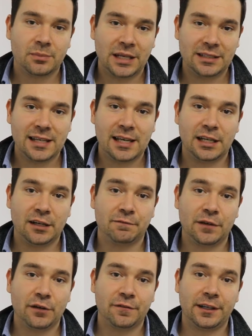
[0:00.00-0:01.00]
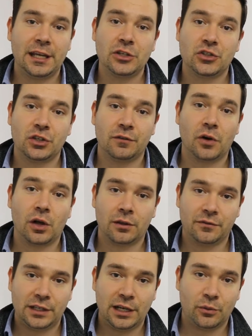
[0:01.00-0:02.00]
maintaining verification of all
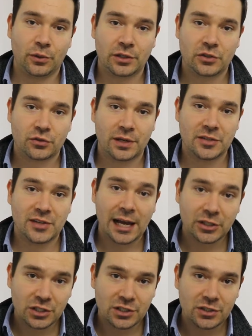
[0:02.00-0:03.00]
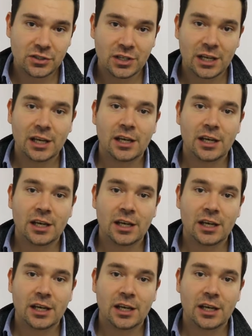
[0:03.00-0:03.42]
of the network's transactions,